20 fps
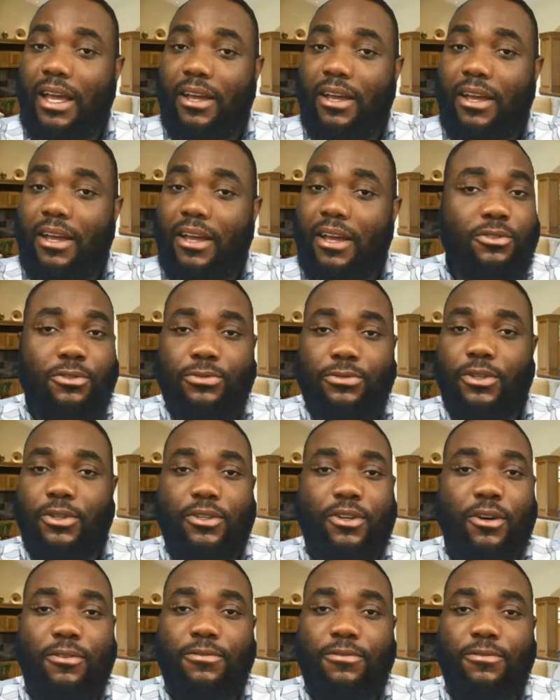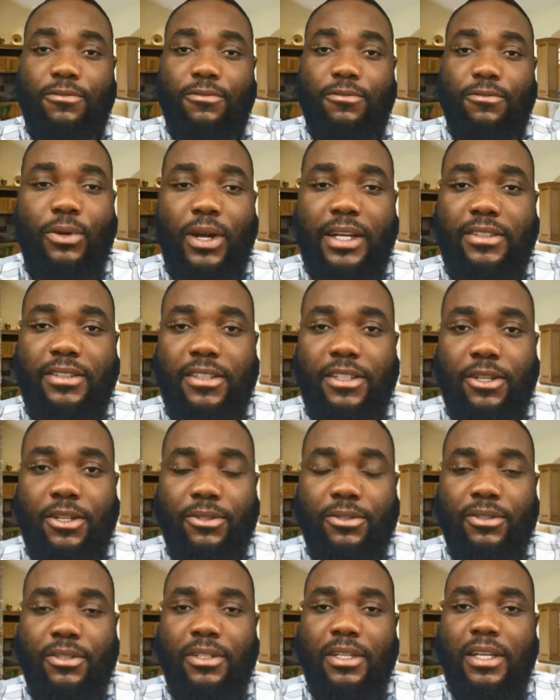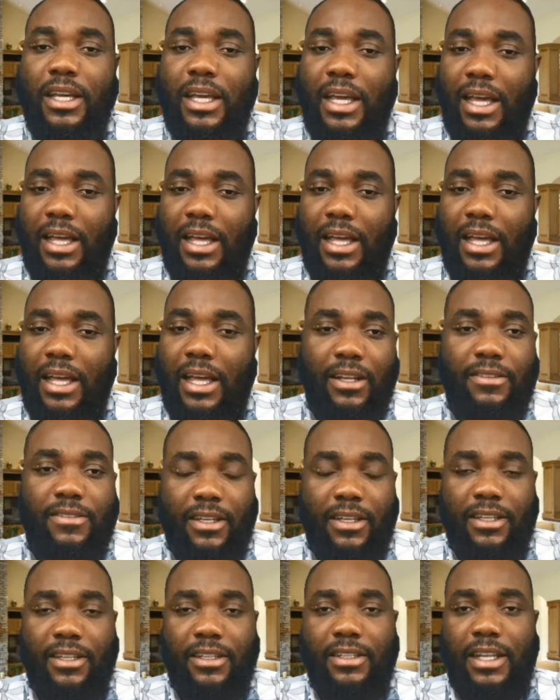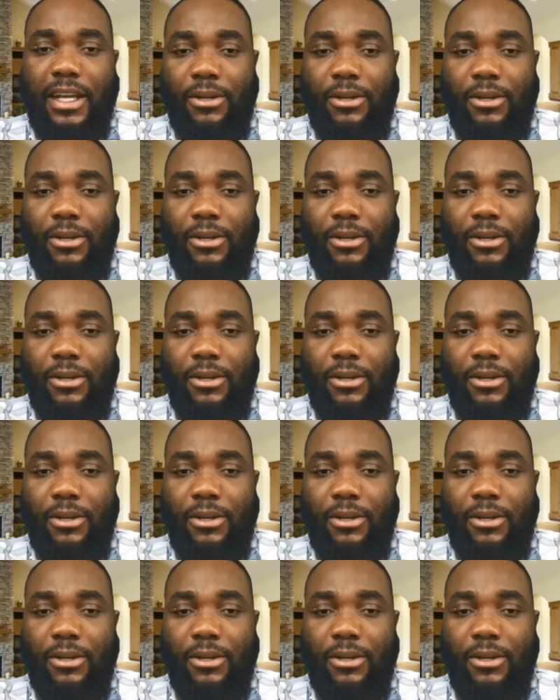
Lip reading: you feel comfortable writing on, and start taking down